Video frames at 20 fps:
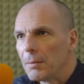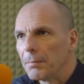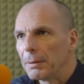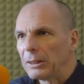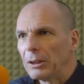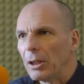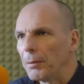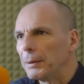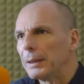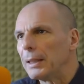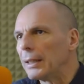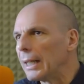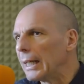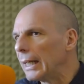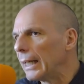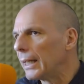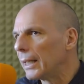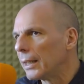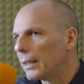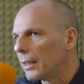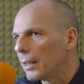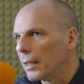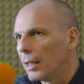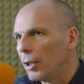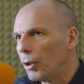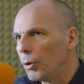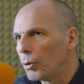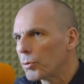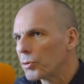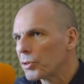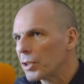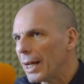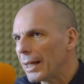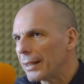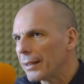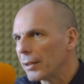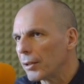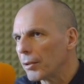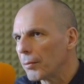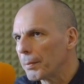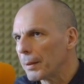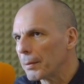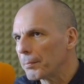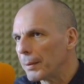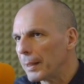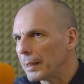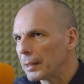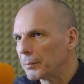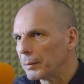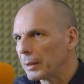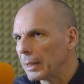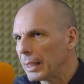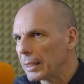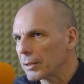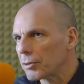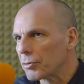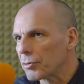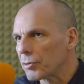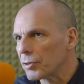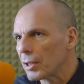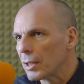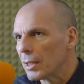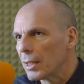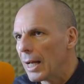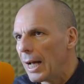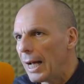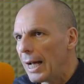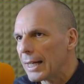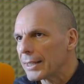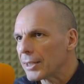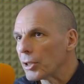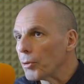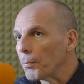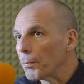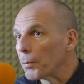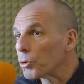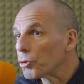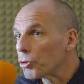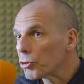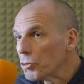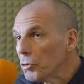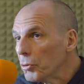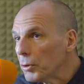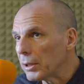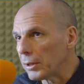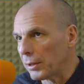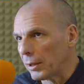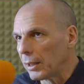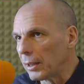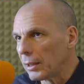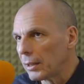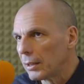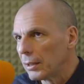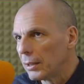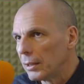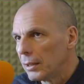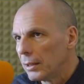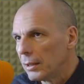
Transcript: But nobody really looks at the European Parliament elections as an opportunity